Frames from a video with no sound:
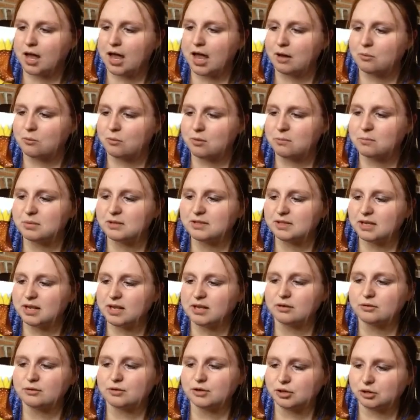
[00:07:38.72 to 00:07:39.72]
At One
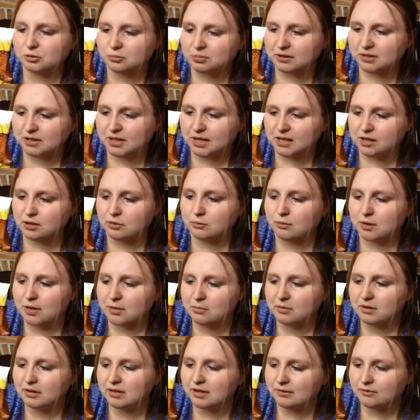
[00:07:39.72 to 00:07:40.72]
Potato, Two Potato, we
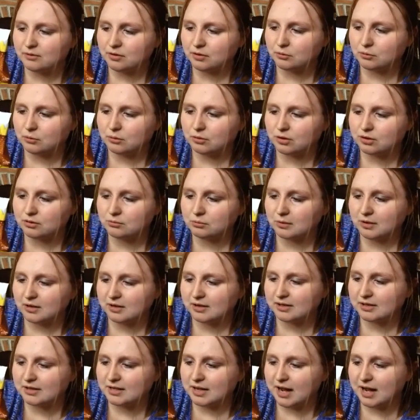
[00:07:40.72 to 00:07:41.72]
believe in a world where
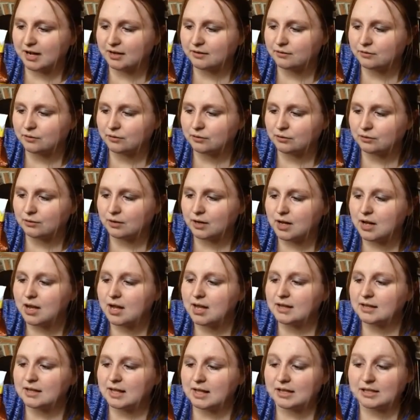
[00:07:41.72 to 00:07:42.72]
snack food
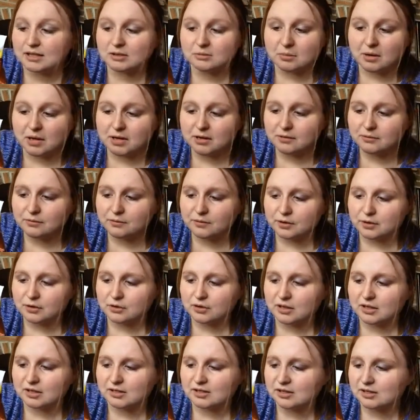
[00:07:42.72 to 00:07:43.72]
that is better for
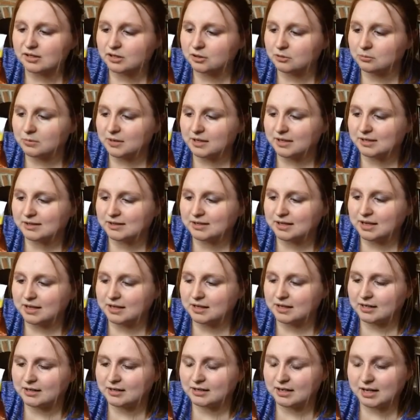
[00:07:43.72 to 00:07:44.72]
you can still be
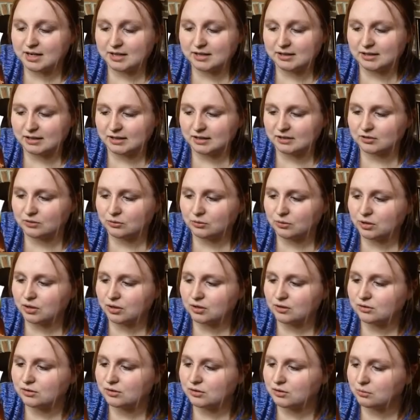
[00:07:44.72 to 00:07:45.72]
exciting and tasting. So
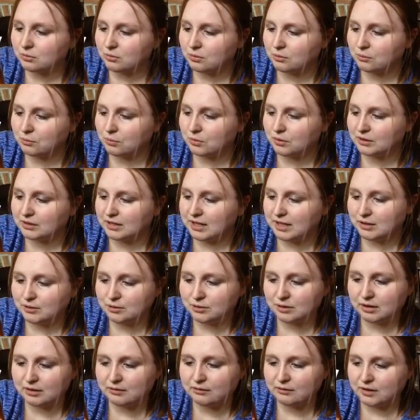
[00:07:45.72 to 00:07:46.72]
here's to a world
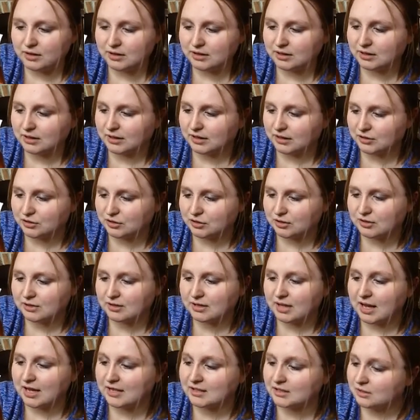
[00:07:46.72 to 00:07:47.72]
naturally fun,
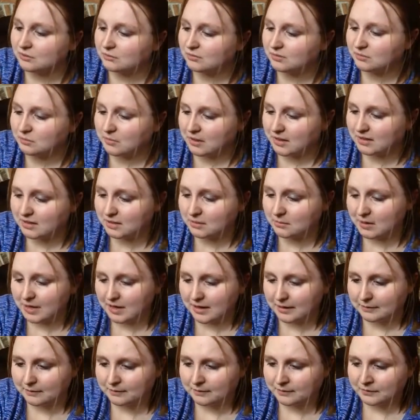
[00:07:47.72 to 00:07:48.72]
delicious, as it was meant to
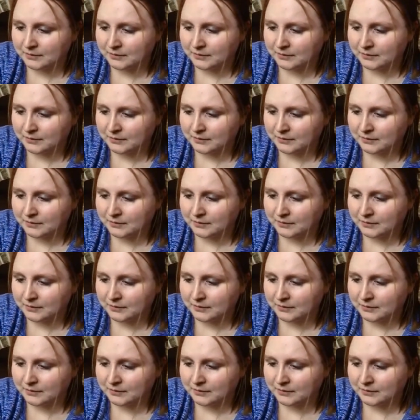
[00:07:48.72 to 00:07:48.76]
be.